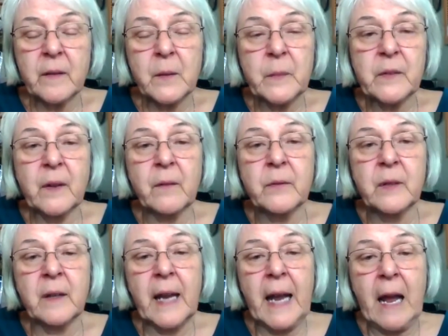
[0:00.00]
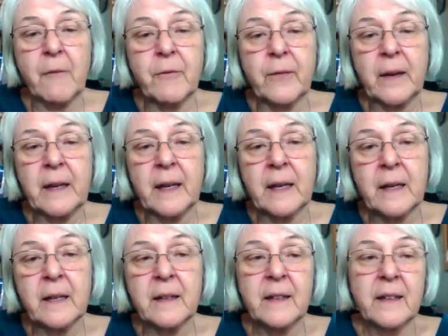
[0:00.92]
themselves in
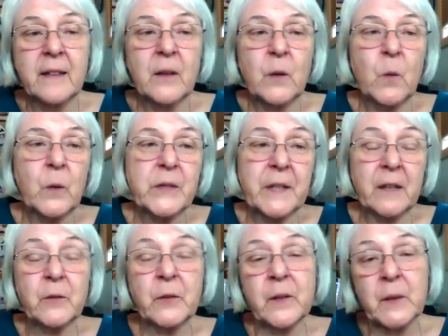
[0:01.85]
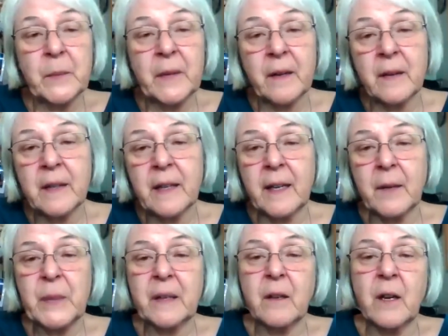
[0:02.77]
Africa or Central America,
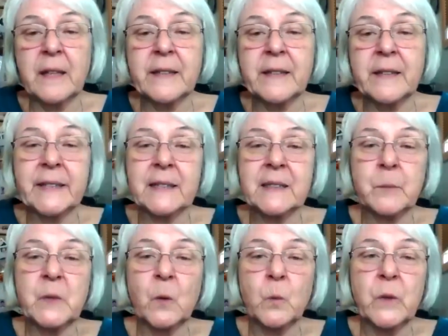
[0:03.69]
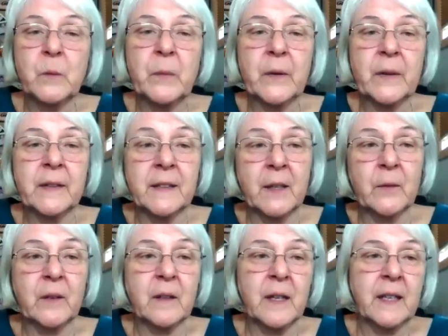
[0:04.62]
but God sent them to Woodburn and they
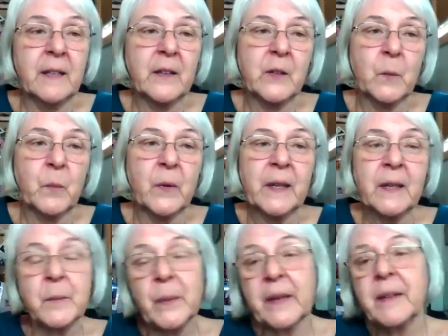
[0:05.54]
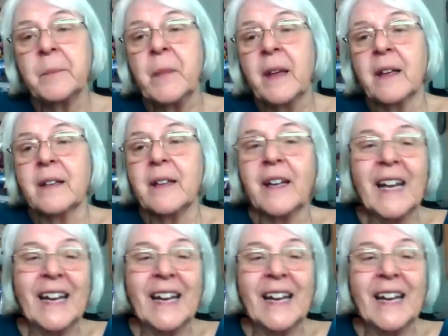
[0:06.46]
were kind of disappointed, but they,